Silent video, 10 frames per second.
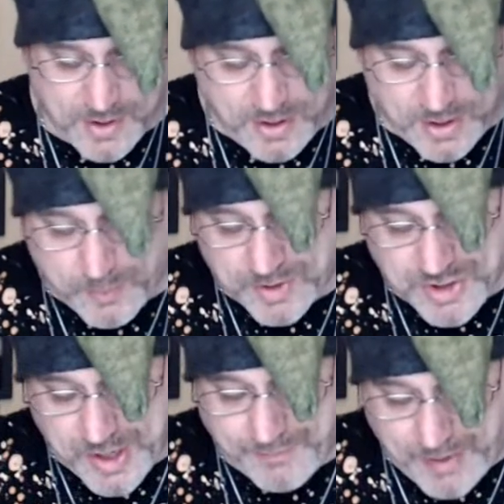in which
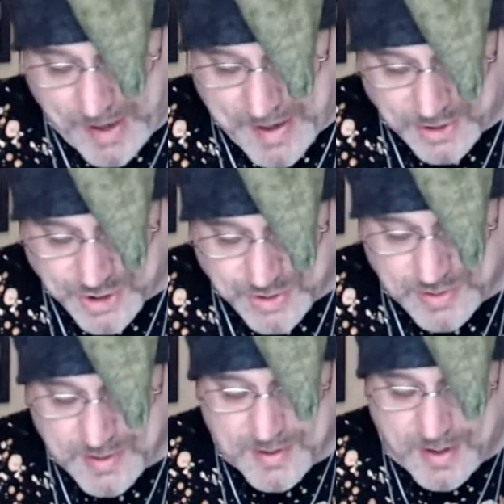every action
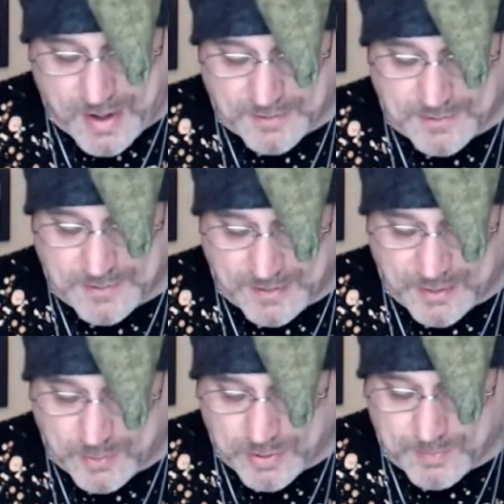has its
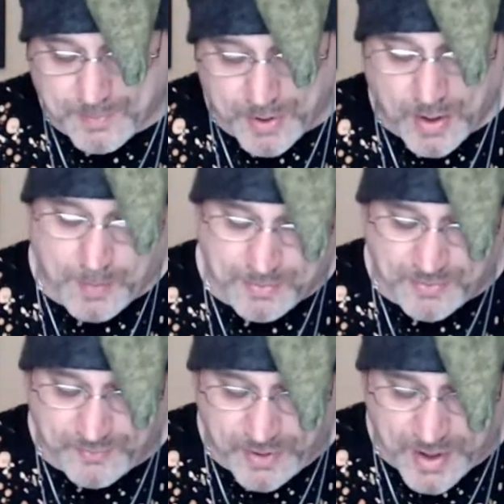equal and
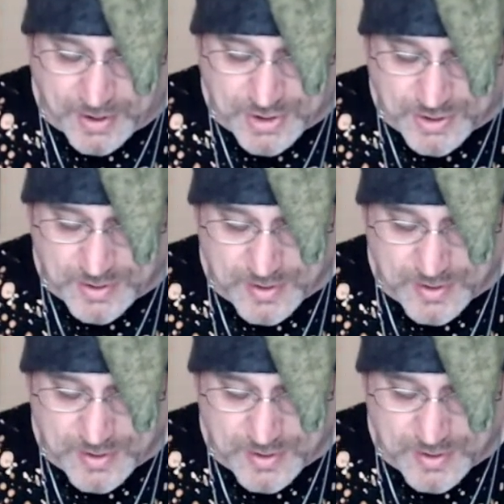opposite reaction.